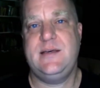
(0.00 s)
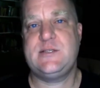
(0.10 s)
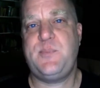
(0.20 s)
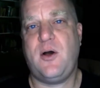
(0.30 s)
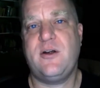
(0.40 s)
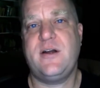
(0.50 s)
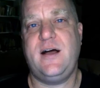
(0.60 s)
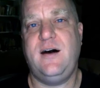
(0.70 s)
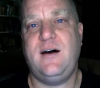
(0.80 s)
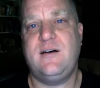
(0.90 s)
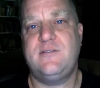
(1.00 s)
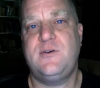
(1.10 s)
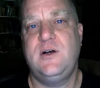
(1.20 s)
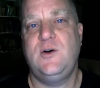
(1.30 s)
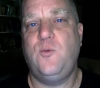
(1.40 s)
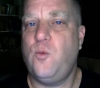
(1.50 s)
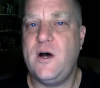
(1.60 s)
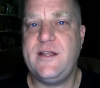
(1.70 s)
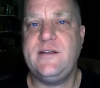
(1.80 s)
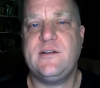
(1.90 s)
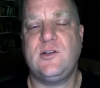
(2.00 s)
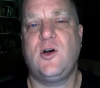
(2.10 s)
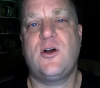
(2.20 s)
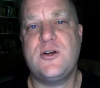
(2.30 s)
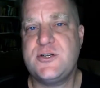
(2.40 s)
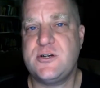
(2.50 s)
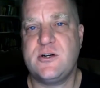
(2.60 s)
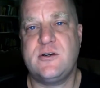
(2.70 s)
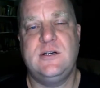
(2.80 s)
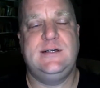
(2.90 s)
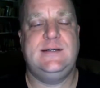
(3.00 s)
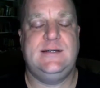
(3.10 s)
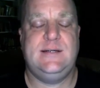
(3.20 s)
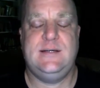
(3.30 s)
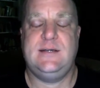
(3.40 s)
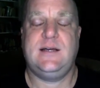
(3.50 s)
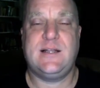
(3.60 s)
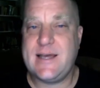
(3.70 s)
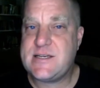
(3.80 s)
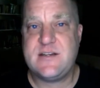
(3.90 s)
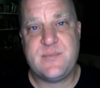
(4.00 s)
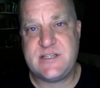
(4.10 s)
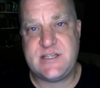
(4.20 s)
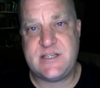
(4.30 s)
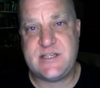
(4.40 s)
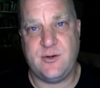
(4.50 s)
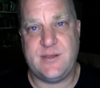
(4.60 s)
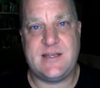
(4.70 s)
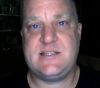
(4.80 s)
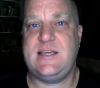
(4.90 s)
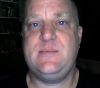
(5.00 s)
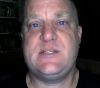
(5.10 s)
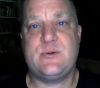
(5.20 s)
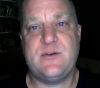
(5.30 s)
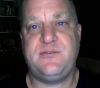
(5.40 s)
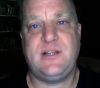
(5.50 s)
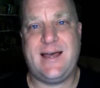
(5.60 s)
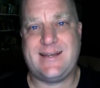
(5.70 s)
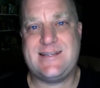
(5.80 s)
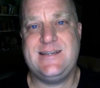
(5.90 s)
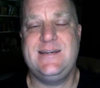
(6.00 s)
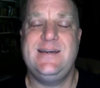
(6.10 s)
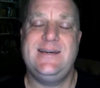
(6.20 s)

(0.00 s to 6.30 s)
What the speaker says: is part of one larger collection of material that seems to reflect,